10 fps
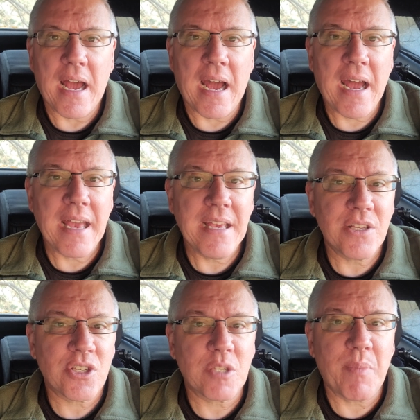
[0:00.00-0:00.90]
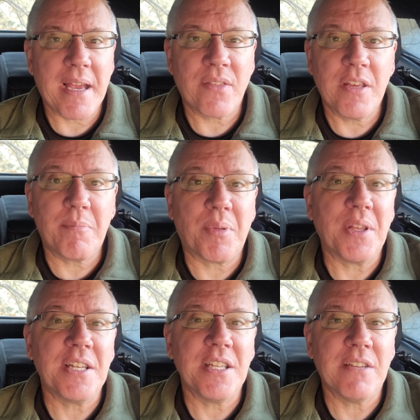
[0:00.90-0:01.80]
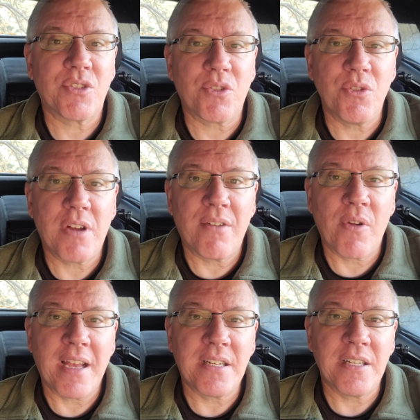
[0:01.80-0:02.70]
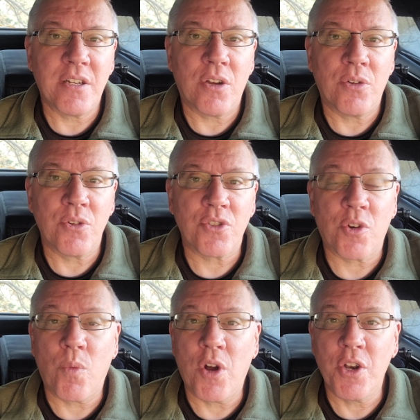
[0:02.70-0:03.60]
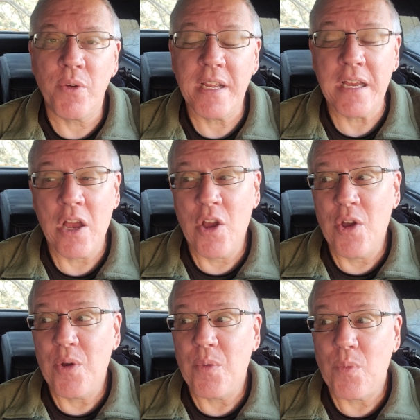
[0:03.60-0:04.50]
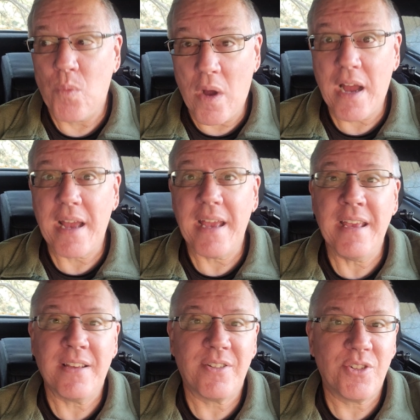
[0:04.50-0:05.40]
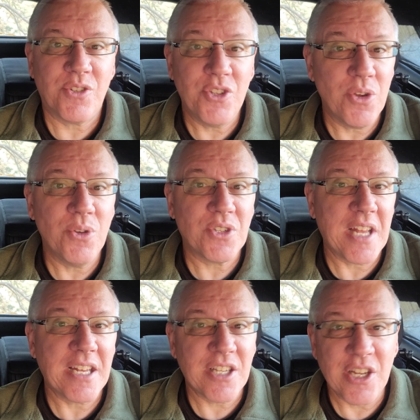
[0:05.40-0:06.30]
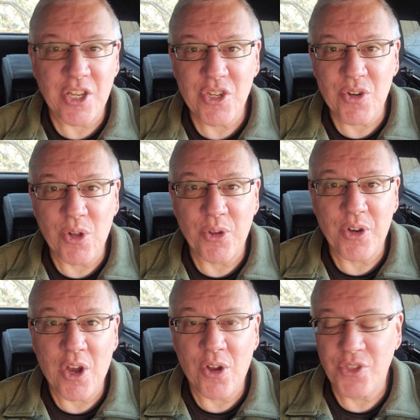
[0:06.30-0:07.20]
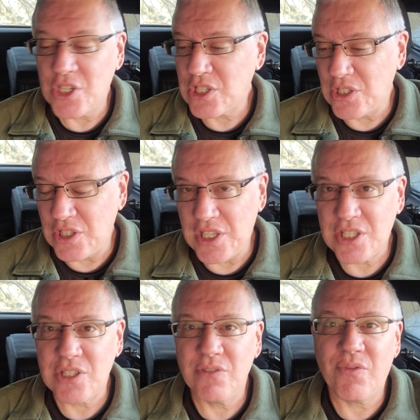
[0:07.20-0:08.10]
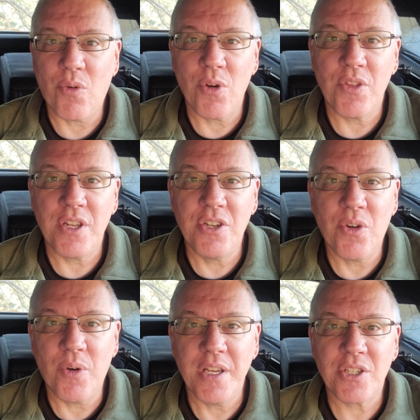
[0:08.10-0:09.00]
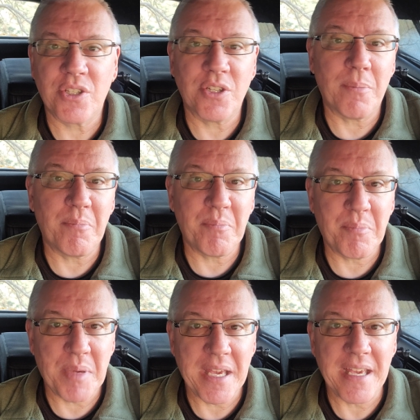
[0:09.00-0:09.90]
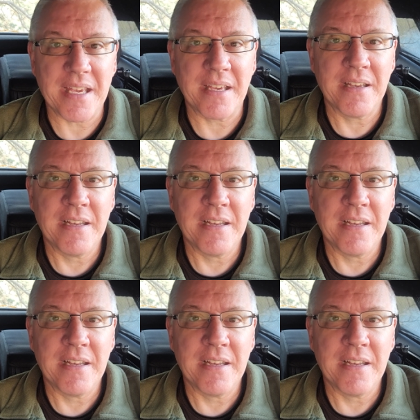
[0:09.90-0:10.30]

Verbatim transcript: I suspect that plenty of screwdriver antenna owners are wondering, why use an antenna controller at all? Just listen for the noise to peak.